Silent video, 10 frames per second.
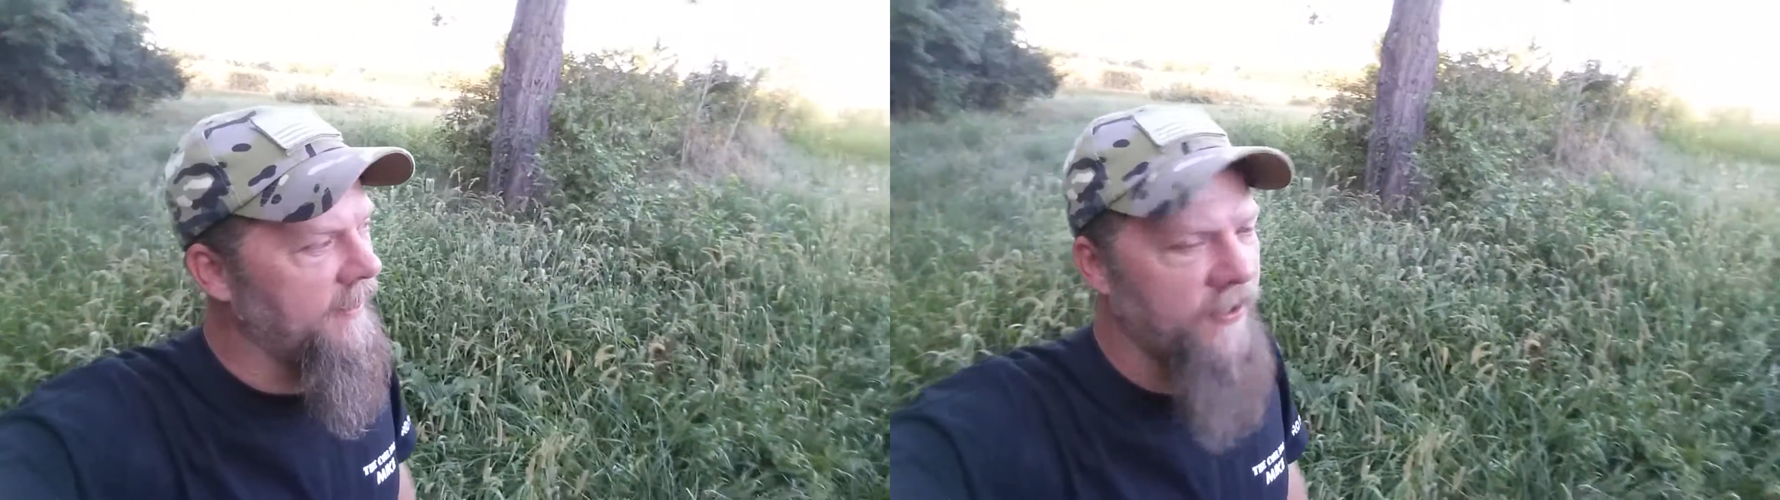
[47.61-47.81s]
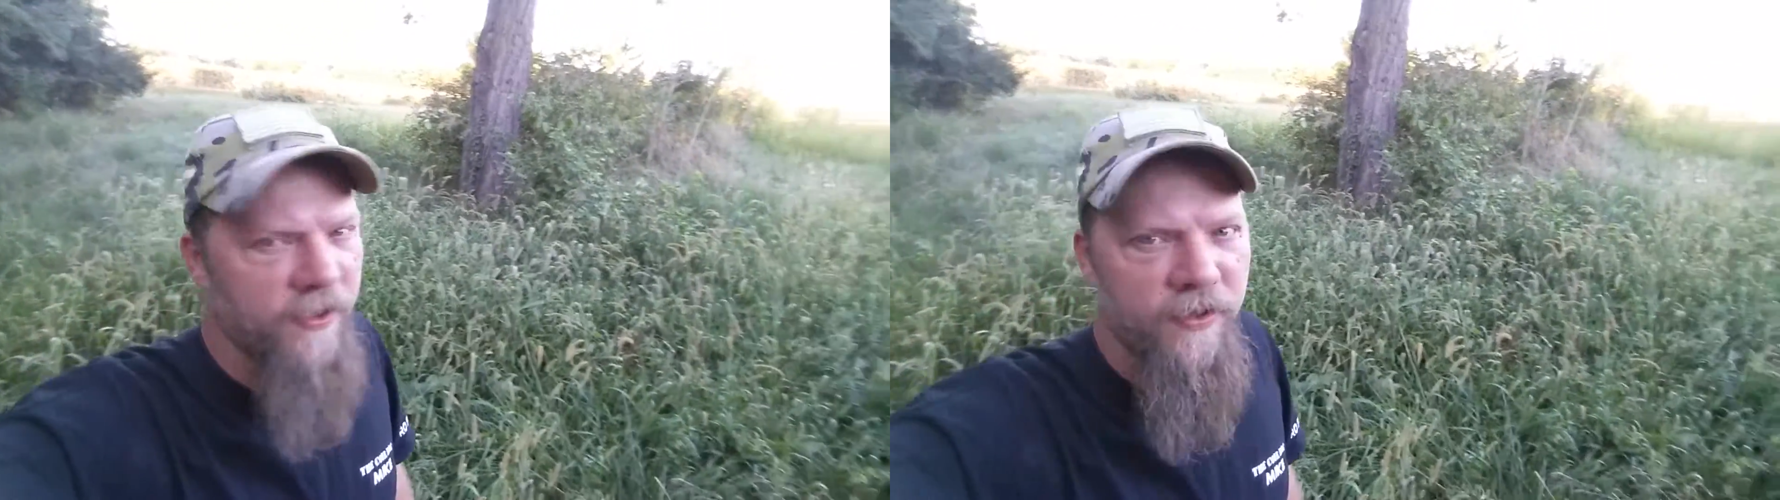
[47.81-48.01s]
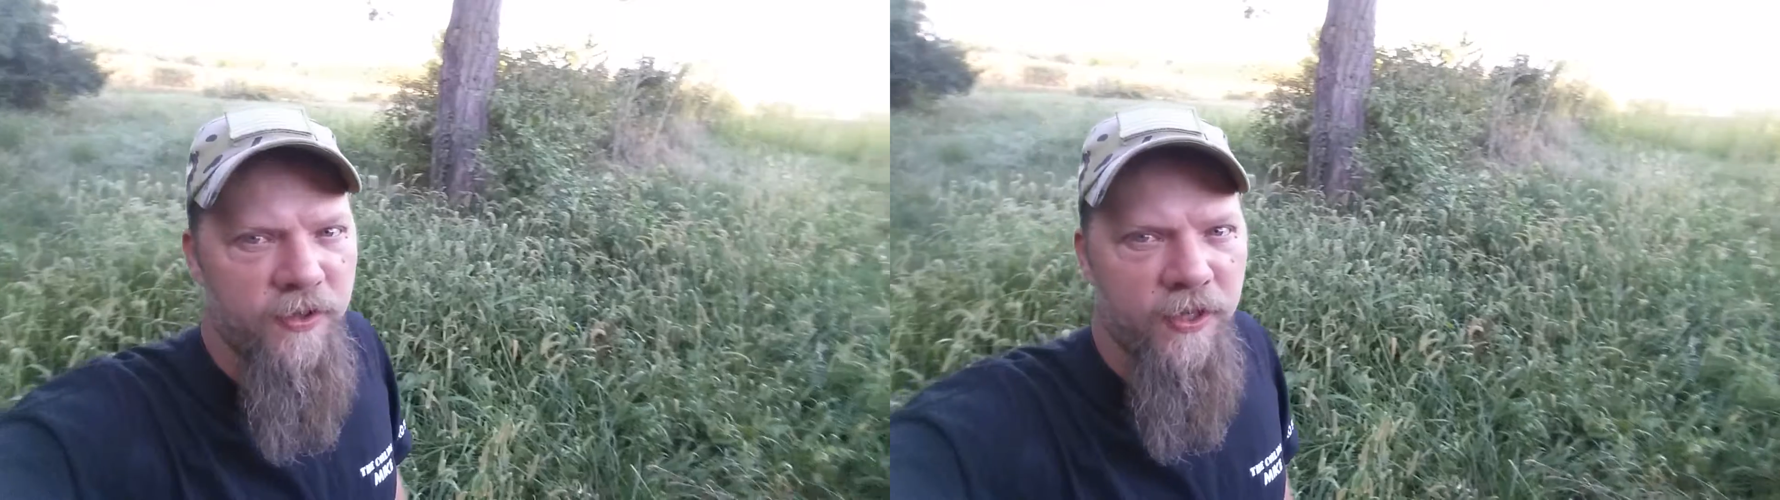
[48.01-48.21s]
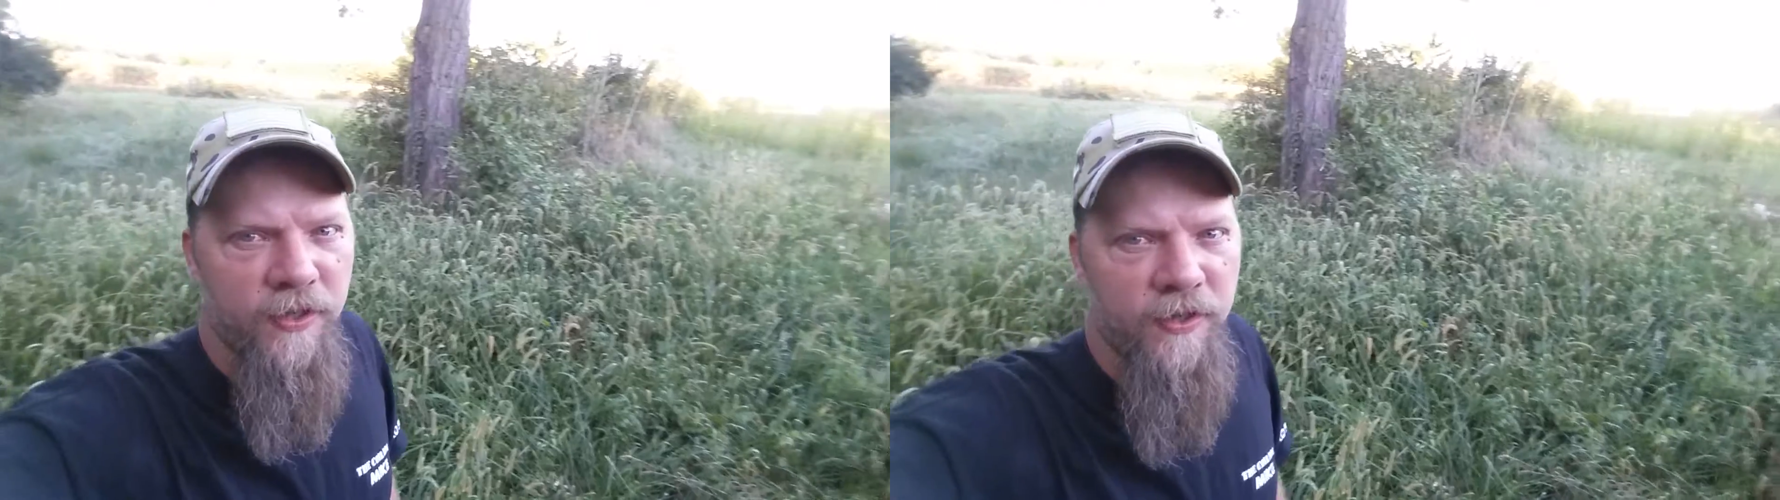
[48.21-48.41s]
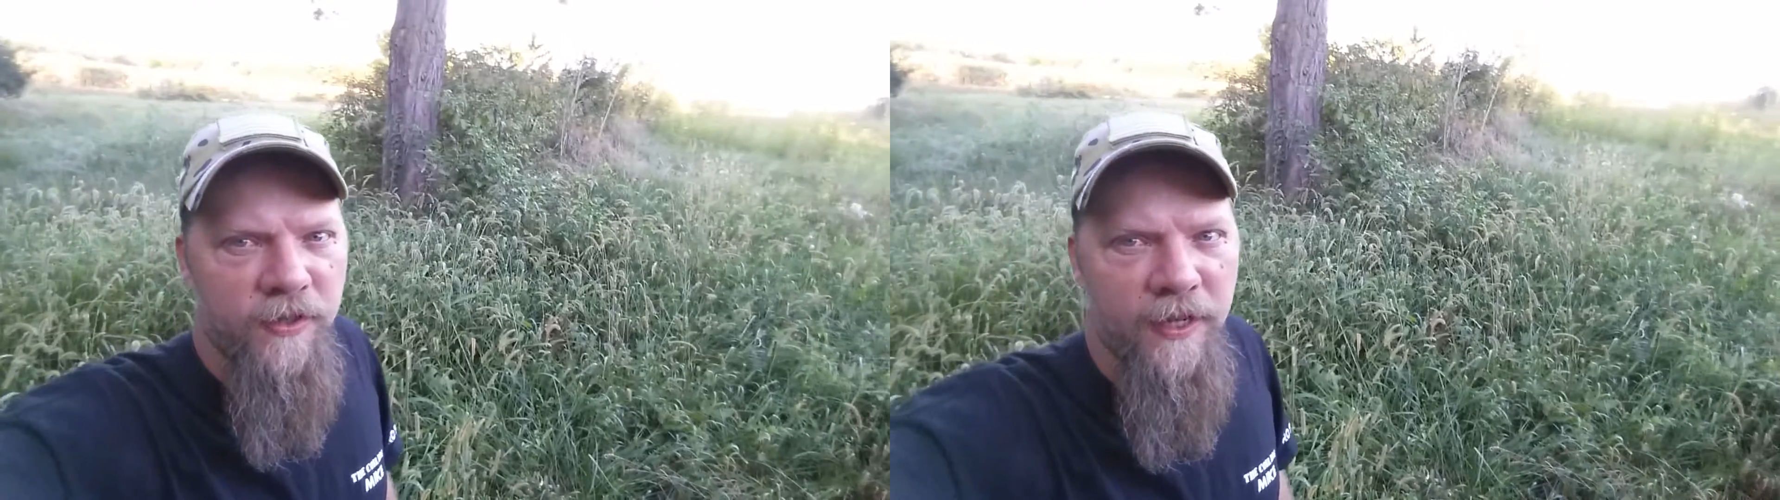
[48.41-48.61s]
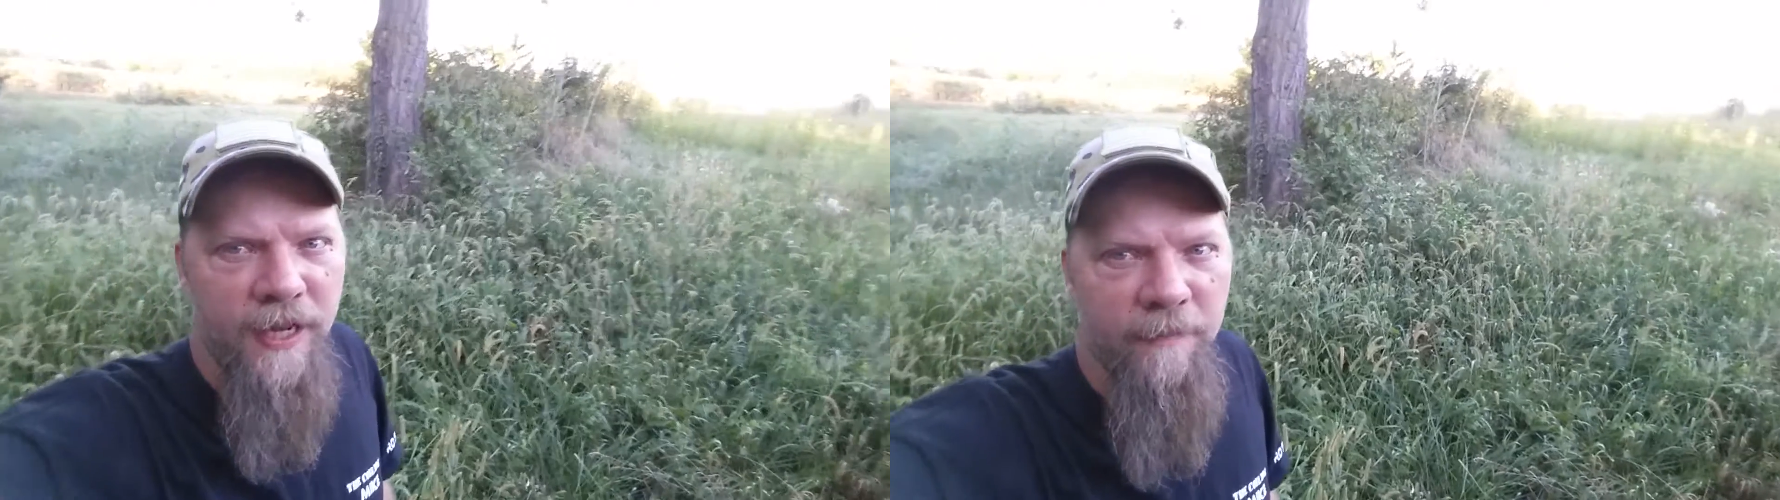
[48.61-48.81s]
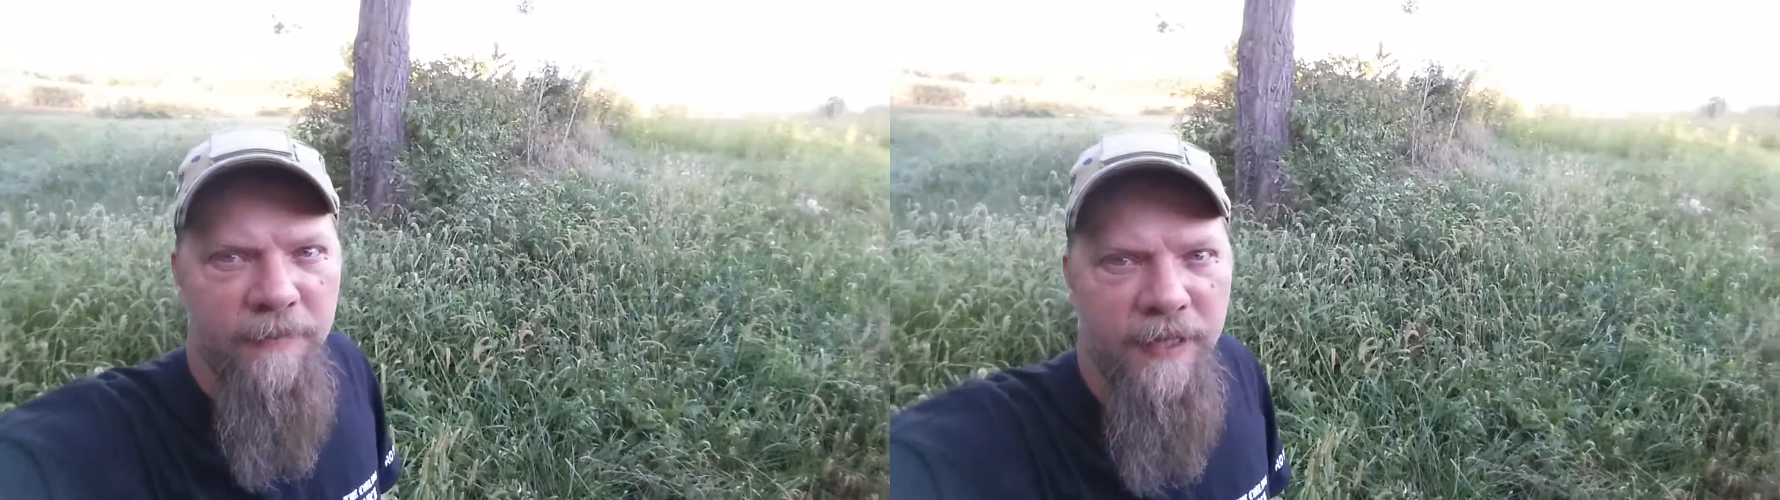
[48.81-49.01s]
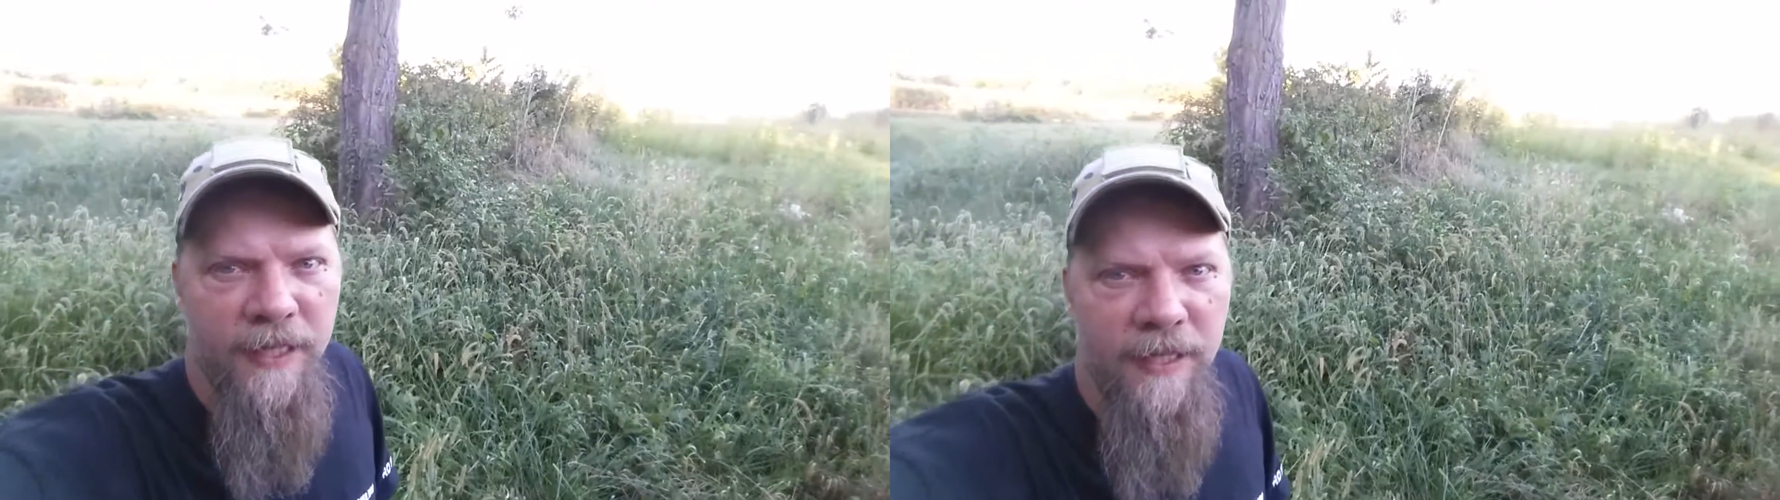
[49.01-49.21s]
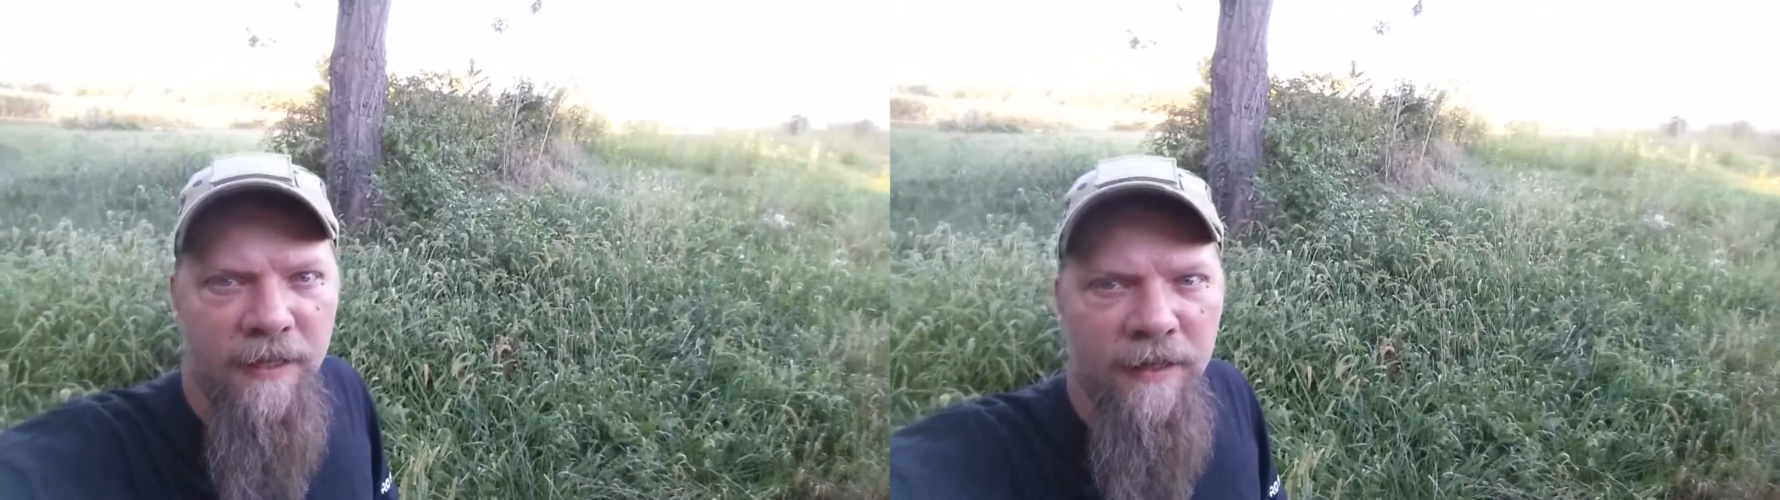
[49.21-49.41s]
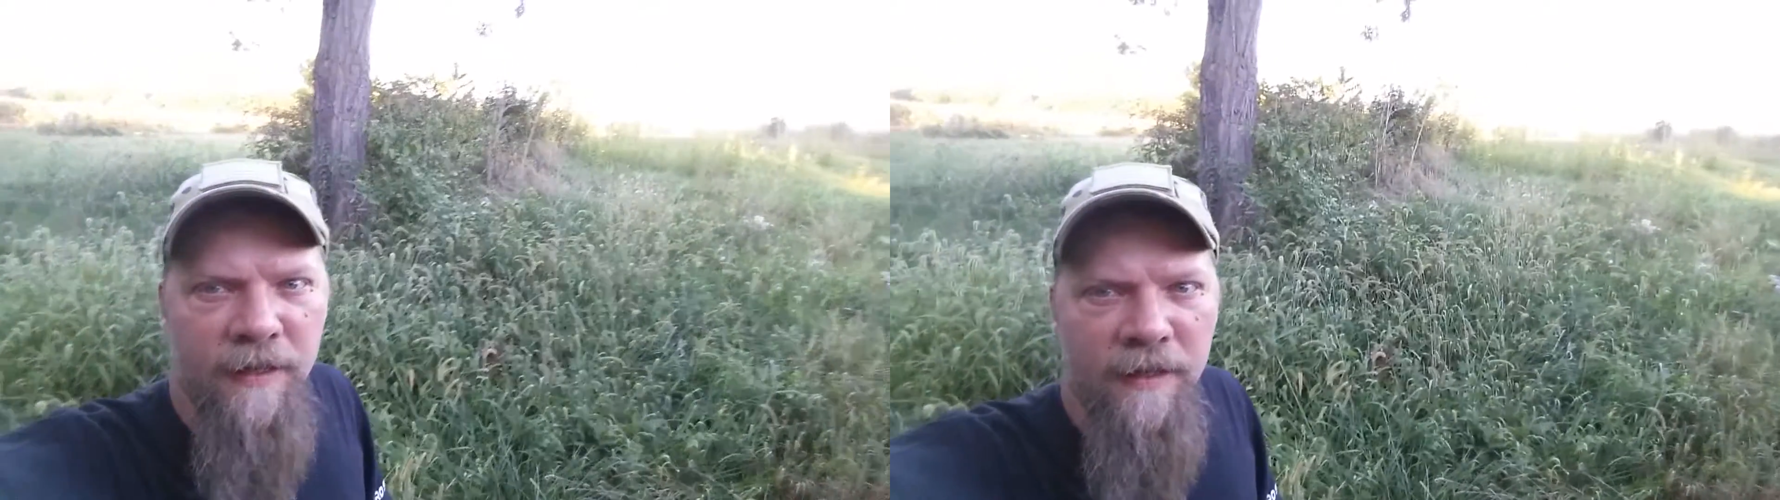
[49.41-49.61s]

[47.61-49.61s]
This is just empty